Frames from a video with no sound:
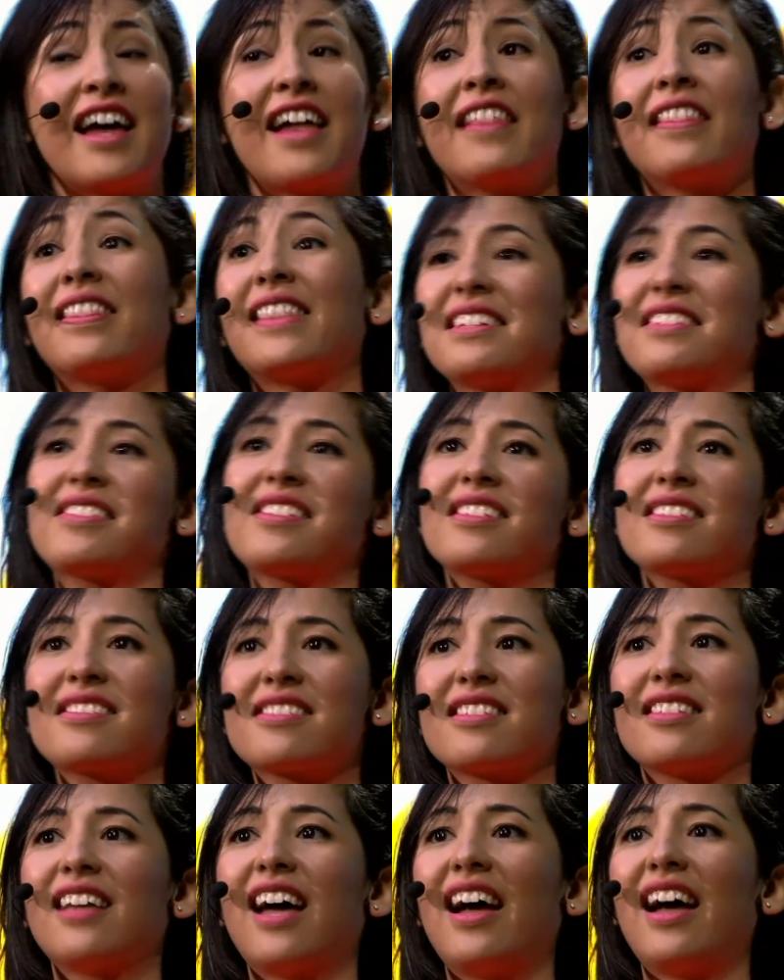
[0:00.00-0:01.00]
This has
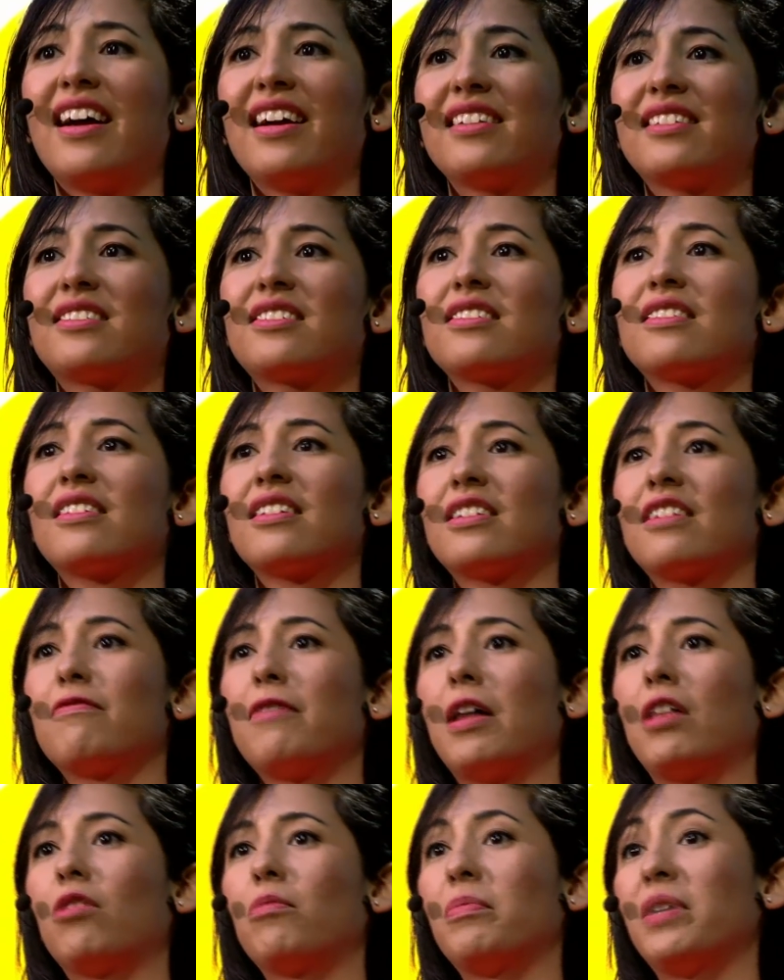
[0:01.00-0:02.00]
led to the
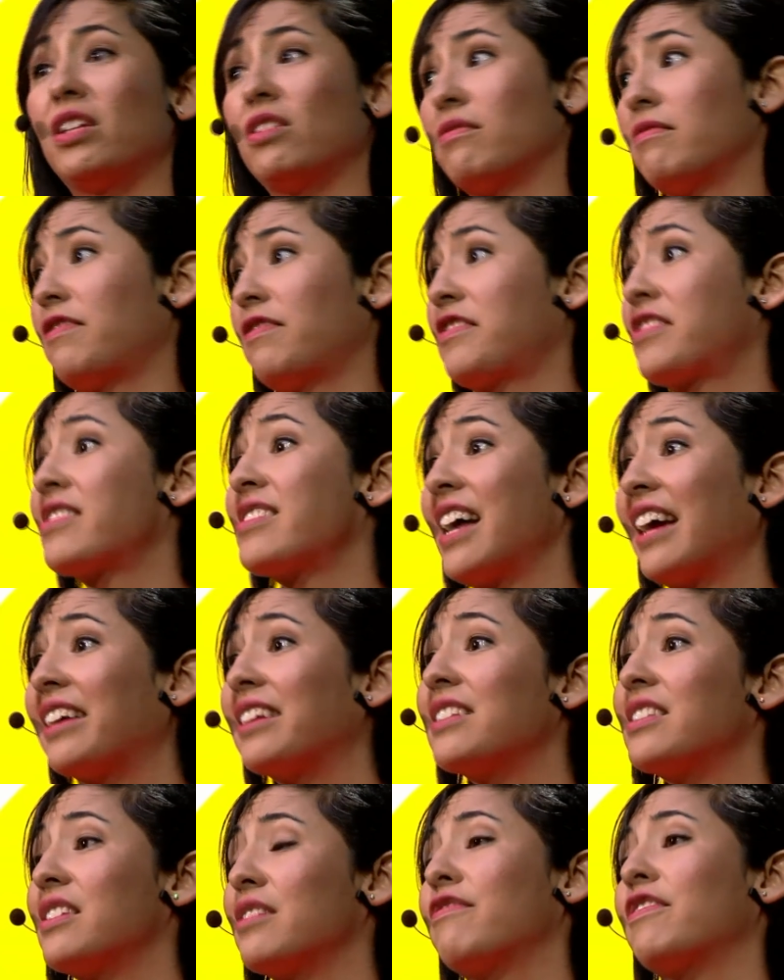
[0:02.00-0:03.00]
development of
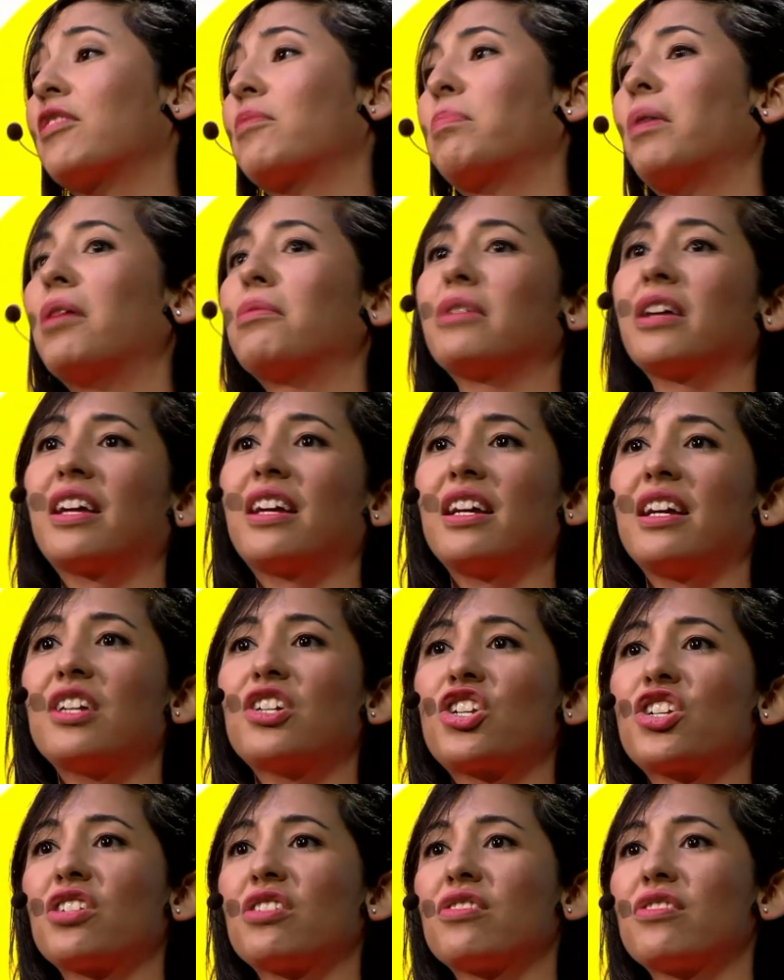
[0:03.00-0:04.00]
scientific
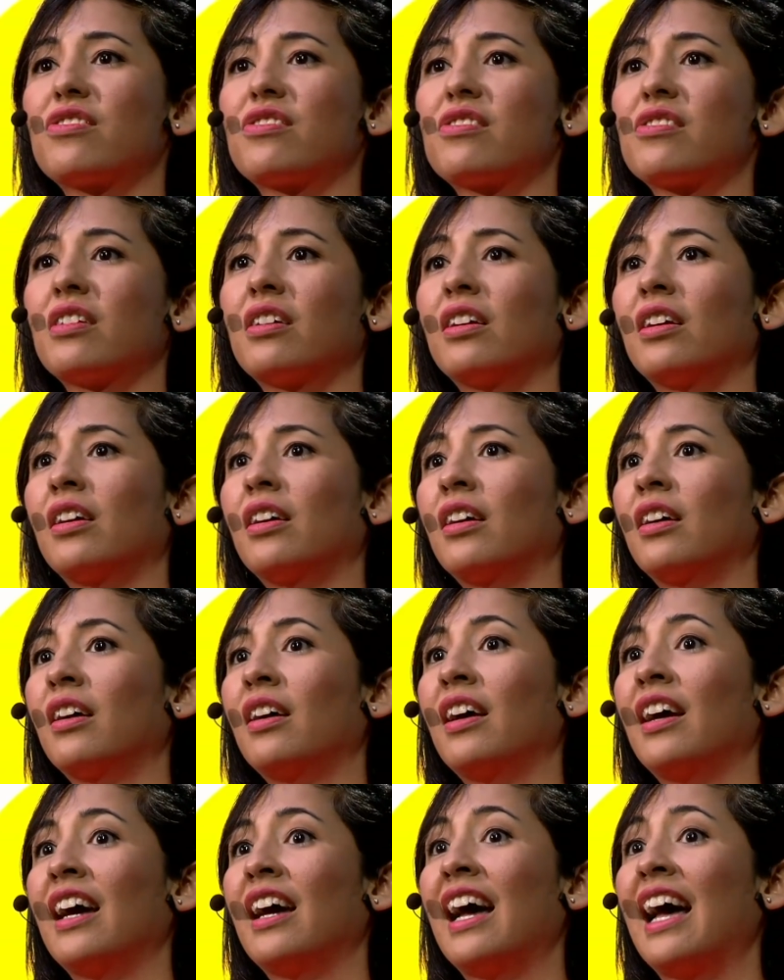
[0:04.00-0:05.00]
publications
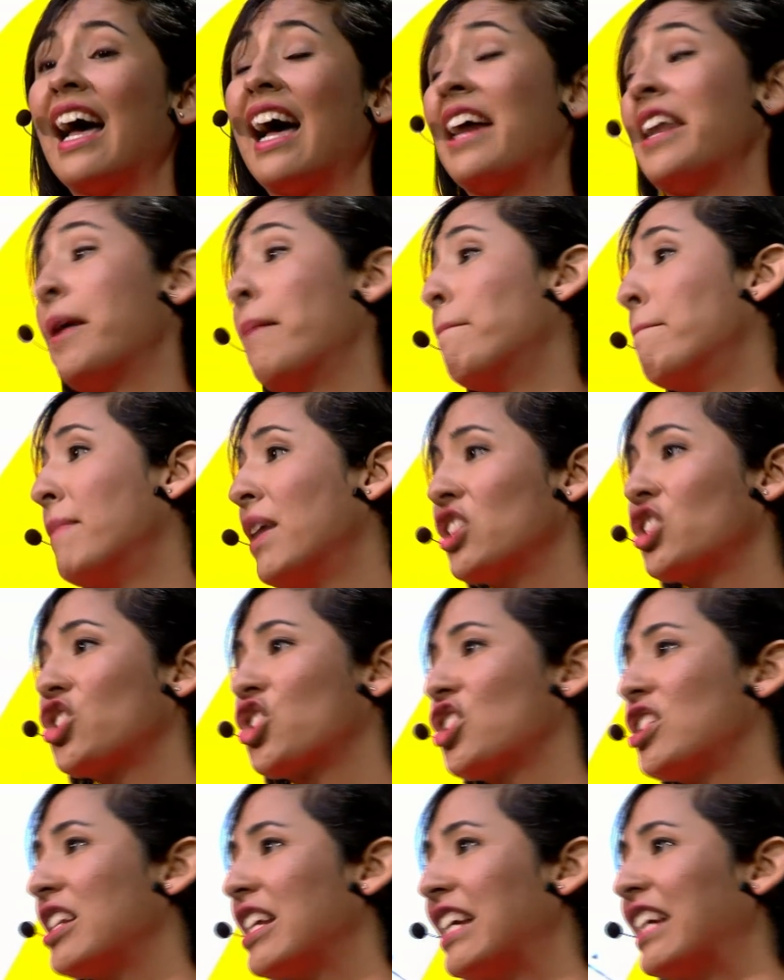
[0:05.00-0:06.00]
and a
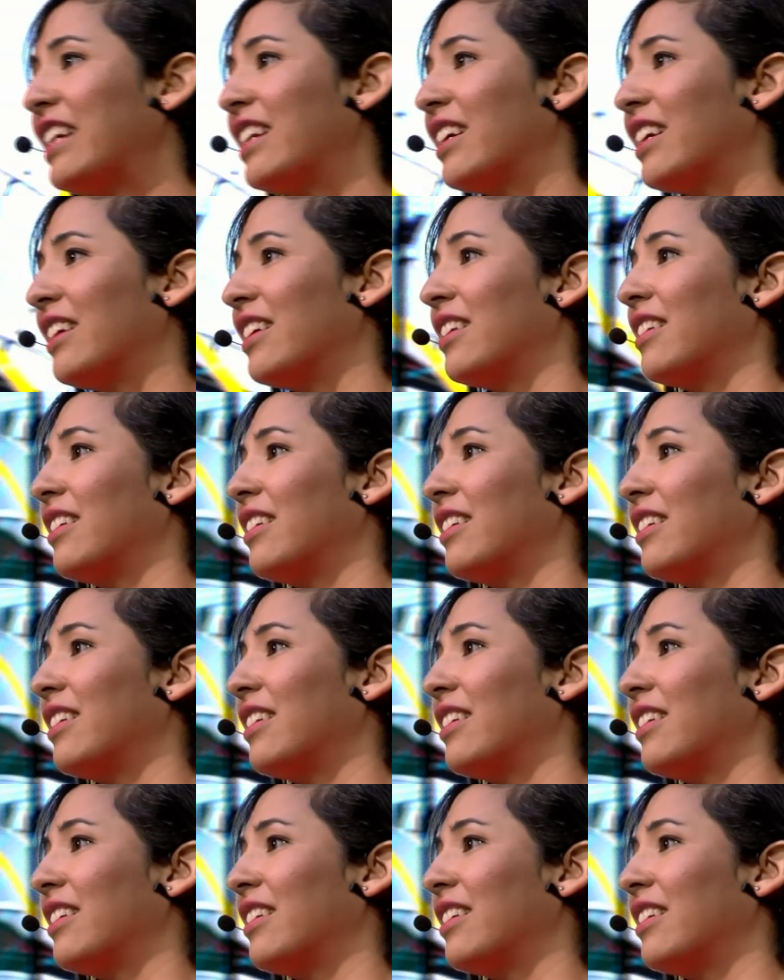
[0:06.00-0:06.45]
much-needed